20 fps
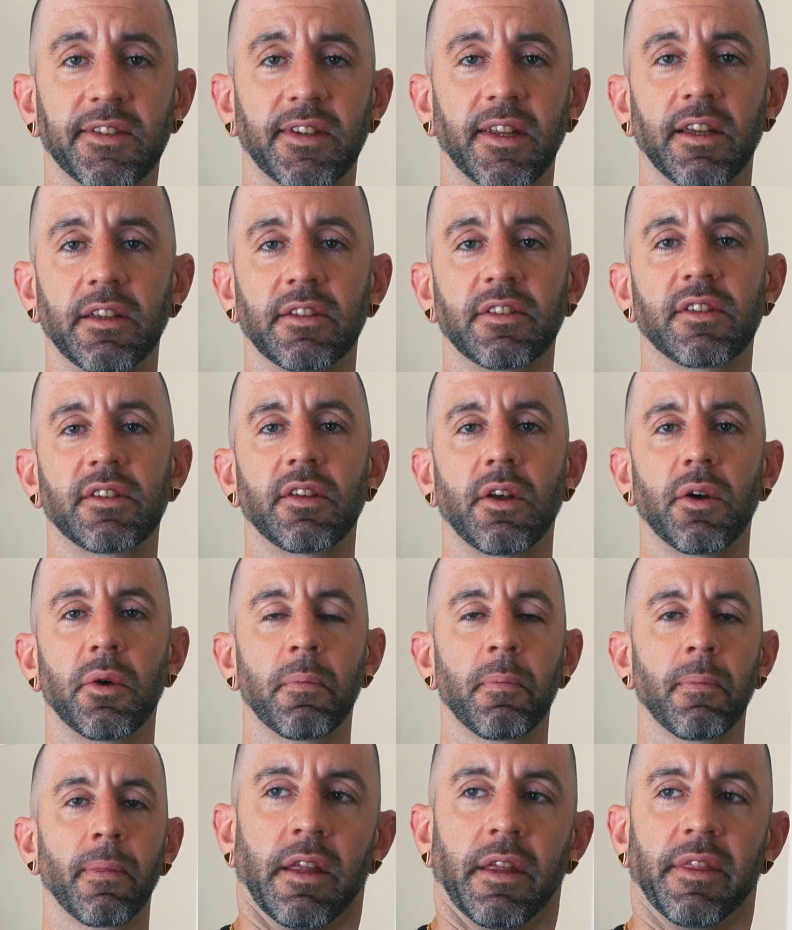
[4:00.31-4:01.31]
things. So
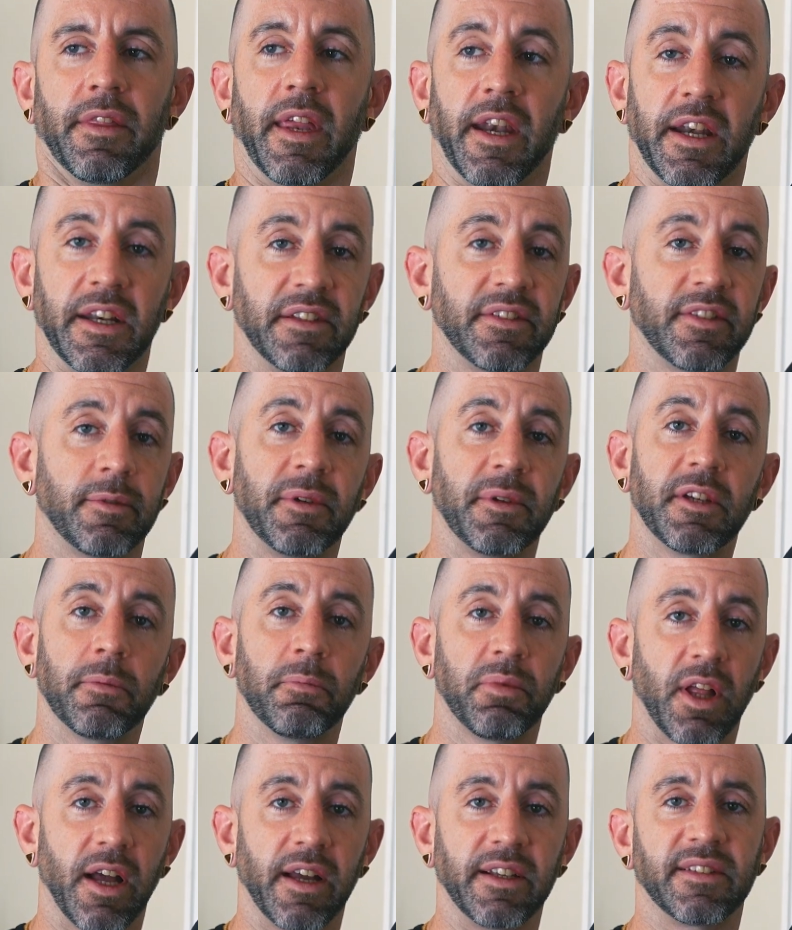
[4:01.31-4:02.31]
then it needs to be
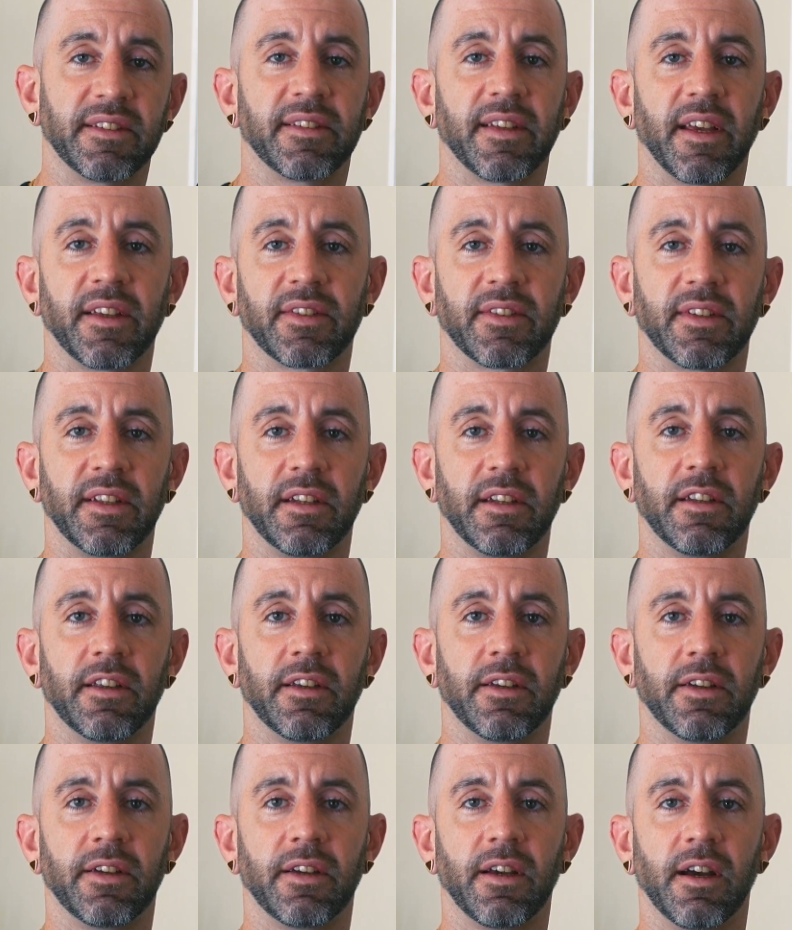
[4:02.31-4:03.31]
compliance tested,
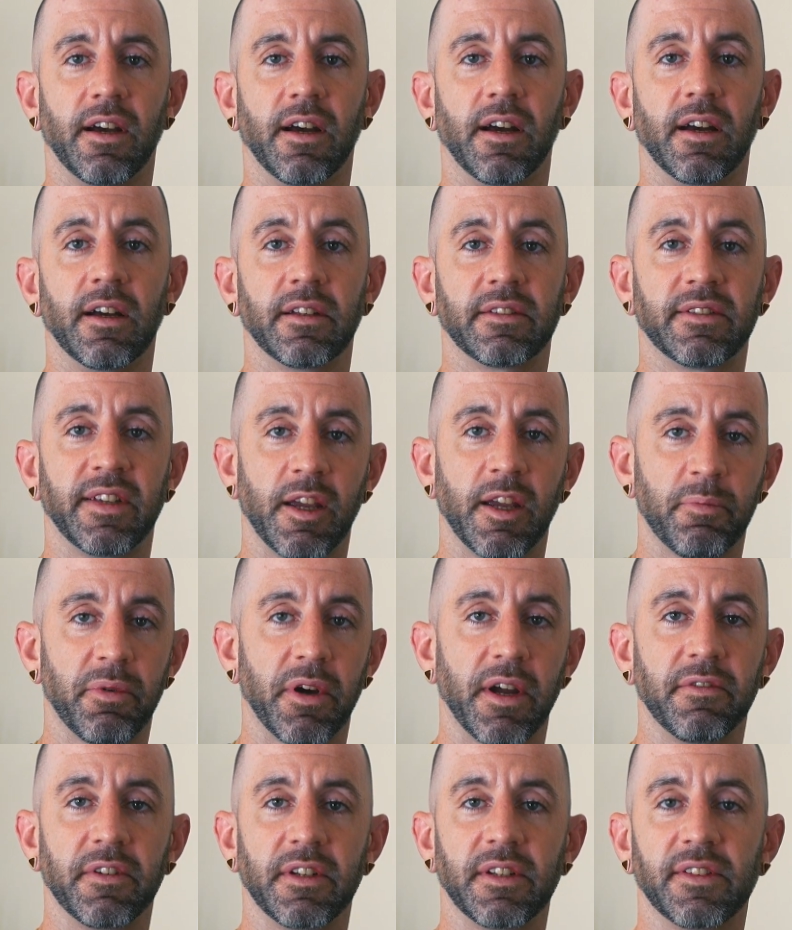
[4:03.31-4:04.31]
tamper
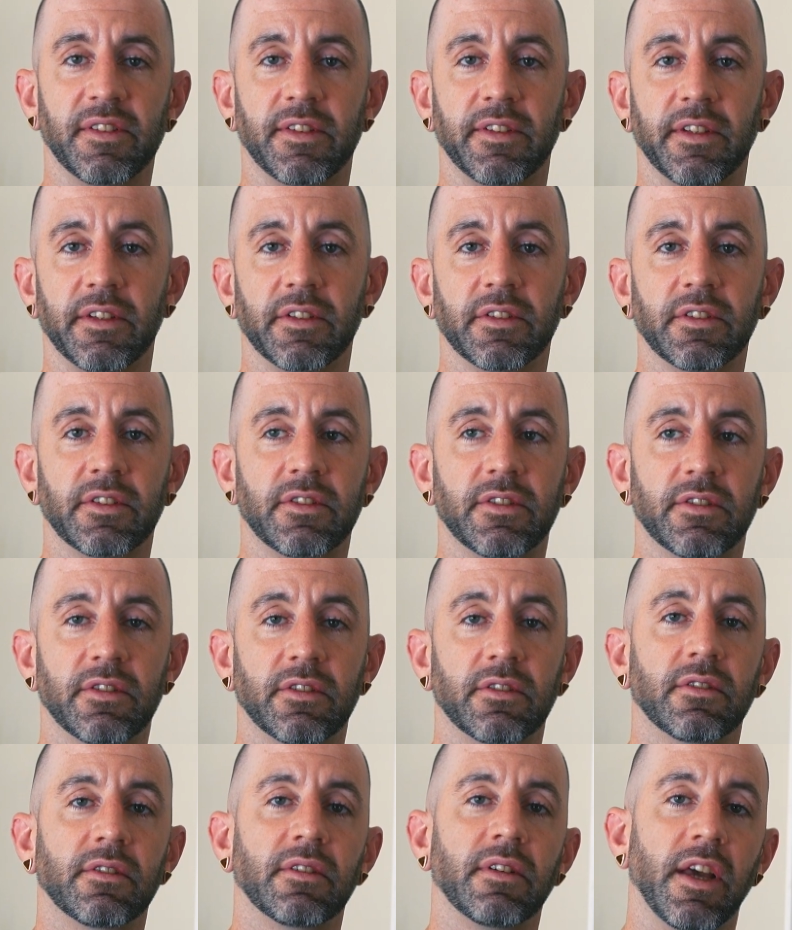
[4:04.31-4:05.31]
evidence sealed,
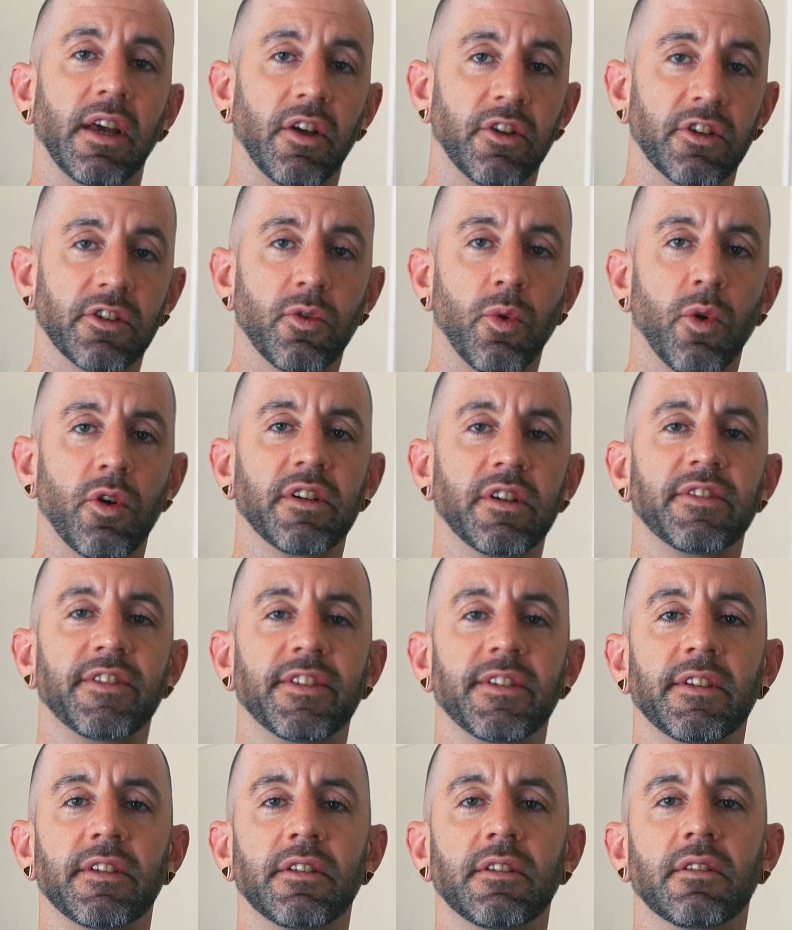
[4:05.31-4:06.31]
held in
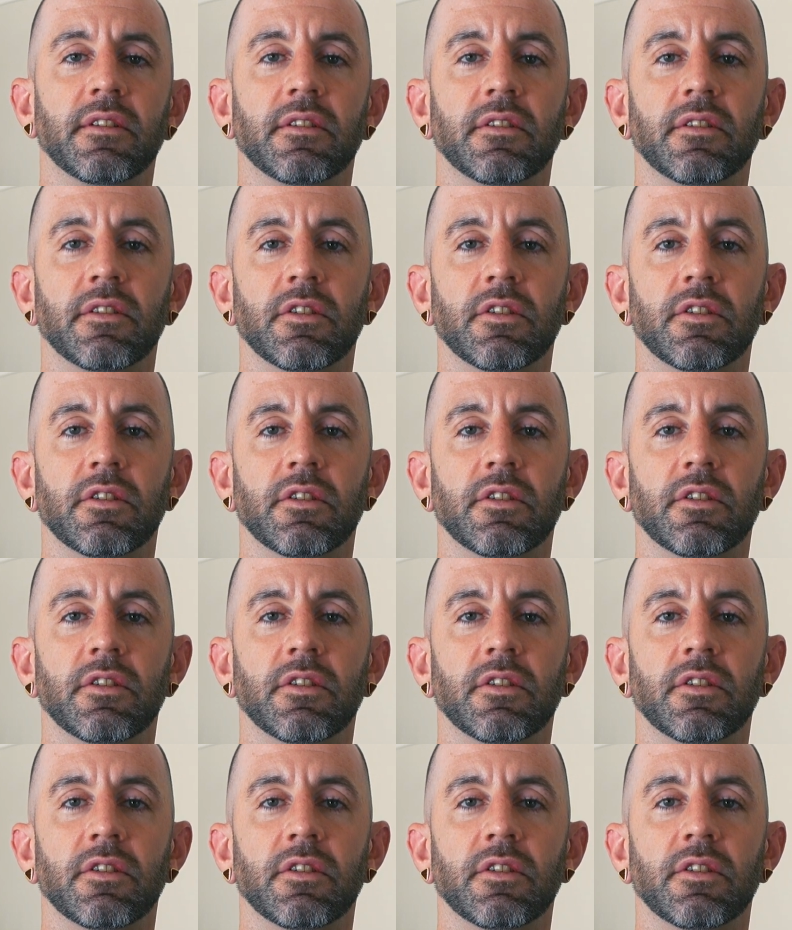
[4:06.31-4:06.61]
quarantine,